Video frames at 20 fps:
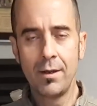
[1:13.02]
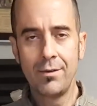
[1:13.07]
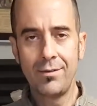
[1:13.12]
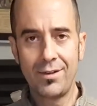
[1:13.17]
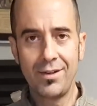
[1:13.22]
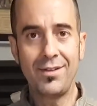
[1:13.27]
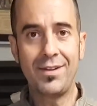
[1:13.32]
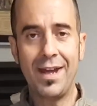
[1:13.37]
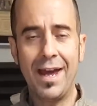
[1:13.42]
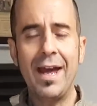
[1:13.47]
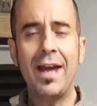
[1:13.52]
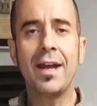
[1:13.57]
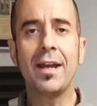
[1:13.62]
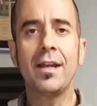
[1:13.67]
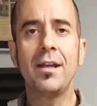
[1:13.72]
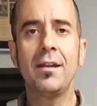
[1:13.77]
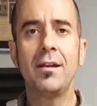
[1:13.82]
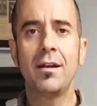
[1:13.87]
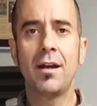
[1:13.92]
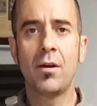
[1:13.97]

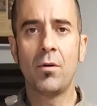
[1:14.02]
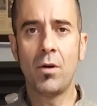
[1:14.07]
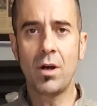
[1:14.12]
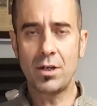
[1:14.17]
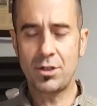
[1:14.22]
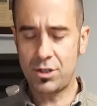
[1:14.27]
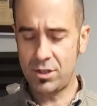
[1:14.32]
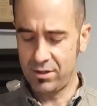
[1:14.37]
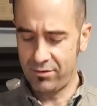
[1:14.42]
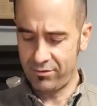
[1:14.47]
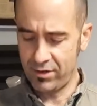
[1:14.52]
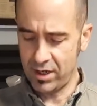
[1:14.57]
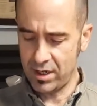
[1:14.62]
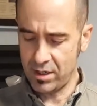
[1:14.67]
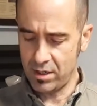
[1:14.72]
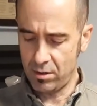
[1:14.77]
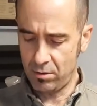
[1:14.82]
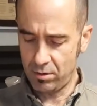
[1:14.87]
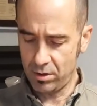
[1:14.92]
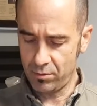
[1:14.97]
Today, I watched a
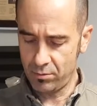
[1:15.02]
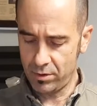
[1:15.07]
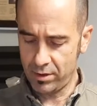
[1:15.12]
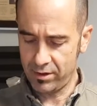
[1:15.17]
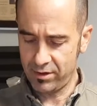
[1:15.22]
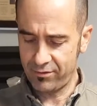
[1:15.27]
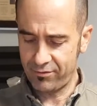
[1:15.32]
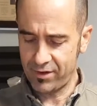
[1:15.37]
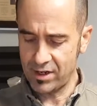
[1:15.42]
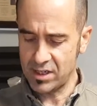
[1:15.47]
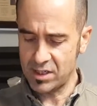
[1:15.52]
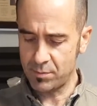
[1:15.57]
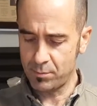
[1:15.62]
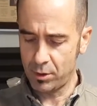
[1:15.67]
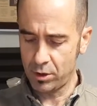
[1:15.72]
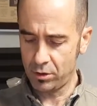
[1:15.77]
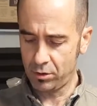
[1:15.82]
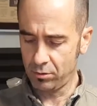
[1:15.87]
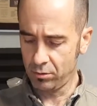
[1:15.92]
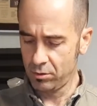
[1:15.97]
video on one of the
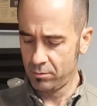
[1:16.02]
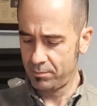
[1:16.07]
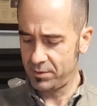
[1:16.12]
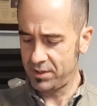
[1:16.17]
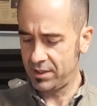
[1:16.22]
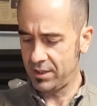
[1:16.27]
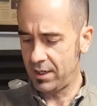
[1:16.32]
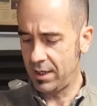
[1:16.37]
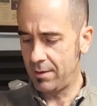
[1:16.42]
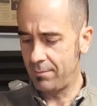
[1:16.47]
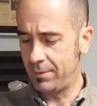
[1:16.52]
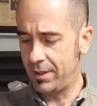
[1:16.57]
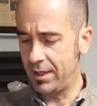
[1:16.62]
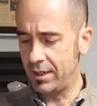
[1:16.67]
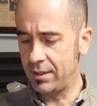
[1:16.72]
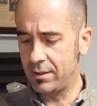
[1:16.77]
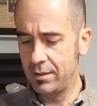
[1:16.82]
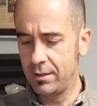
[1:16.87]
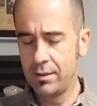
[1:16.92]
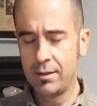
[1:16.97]
Facebook groups that I'm
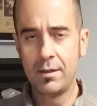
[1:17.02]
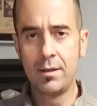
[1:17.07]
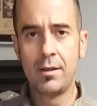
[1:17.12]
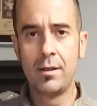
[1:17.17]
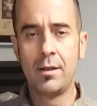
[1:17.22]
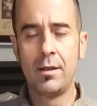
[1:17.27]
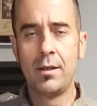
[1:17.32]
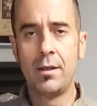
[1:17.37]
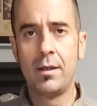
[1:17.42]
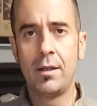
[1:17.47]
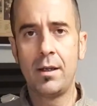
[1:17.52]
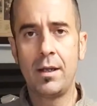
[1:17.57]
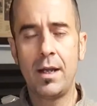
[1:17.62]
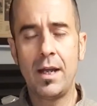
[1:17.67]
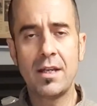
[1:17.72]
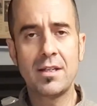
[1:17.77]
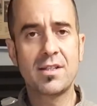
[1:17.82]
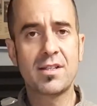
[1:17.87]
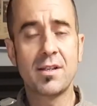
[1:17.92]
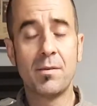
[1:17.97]
in,
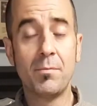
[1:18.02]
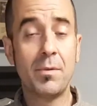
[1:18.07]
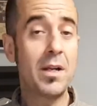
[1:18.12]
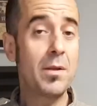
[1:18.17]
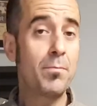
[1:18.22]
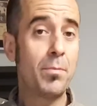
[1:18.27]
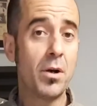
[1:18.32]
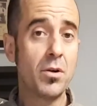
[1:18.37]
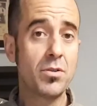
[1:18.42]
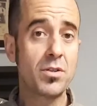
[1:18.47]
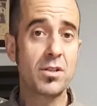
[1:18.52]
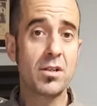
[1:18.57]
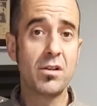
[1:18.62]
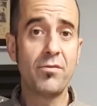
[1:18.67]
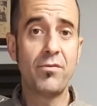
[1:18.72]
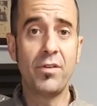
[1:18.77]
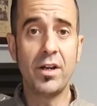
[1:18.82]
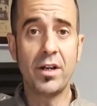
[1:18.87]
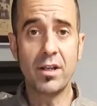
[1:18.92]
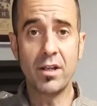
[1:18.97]
and somebody posted a
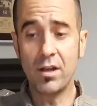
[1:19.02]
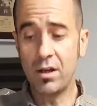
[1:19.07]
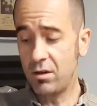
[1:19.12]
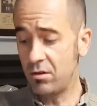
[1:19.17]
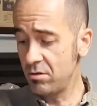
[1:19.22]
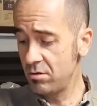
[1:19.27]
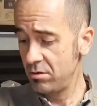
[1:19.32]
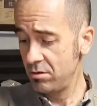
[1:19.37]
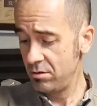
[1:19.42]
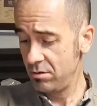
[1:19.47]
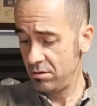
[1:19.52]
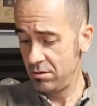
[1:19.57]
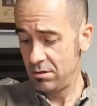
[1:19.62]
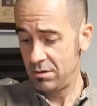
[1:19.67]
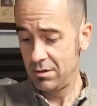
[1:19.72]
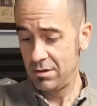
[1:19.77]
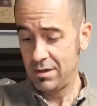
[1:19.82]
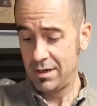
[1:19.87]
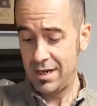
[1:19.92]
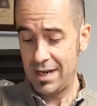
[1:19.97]
video
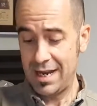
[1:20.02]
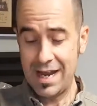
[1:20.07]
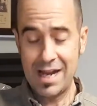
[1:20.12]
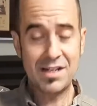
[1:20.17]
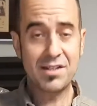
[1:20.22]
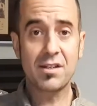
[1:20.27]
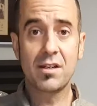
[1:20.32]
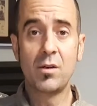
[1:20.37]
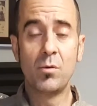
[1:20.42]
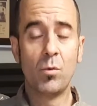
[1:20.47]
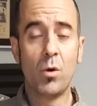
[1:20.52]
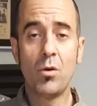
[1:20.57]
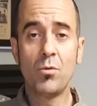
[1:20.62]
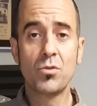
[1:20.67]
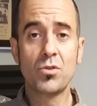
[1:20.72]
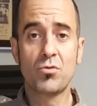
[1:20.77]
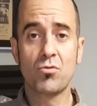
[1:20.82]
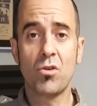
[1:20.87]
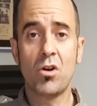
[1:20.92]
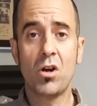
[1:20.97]
asking what
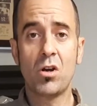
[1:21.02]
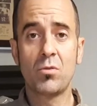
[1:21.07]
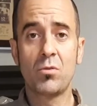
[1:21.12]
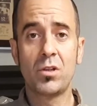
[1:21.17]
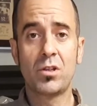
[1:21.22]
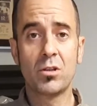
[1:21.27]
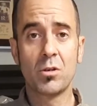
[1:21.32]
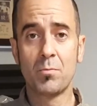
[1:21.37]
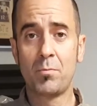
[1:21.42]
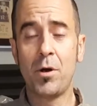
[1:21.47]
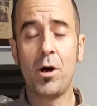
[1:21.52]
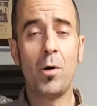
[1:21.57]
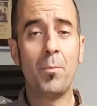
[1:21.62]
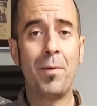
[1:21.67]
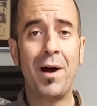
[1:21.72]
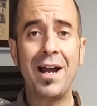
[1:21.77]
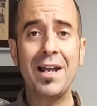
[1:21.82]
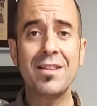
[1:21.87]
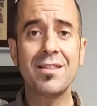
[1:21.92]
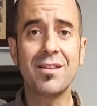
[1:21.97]
was wrong with their ball
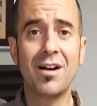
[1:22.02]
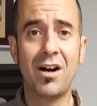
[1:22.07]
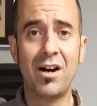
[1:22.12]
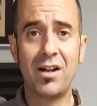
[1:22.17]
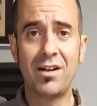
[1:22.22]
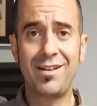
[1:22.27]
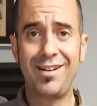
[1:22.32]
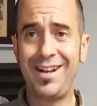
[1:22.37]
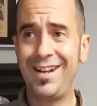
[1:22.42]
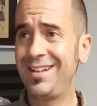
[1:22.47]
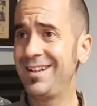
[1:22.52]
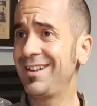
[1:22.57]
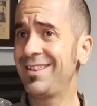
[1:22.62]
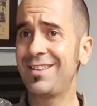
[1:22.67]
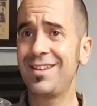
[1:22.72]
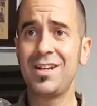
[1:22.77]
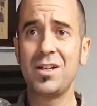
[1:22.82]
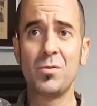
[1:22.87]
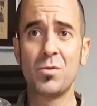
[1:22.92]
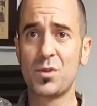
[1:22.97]
python, and the
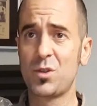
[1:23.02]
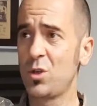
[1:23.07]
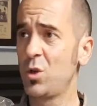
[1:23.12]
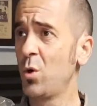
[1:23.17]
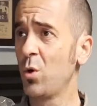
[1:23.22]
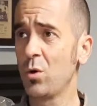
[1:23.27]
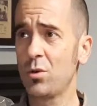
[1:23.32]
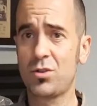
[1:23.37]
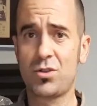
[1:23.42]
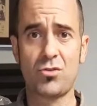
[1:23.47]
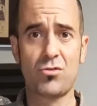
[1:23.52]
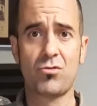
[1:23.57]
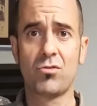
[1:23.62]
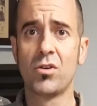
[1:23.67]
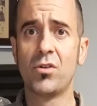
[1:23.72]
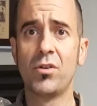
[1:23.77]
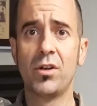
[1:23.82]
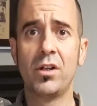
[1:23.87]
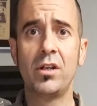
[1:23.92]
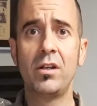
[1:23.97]
thing was
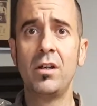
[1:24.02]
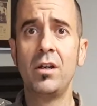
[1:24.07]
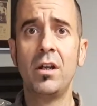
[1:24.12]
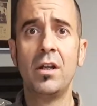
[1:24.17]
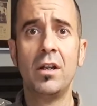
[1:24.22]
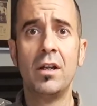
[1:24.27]
corkscrewing,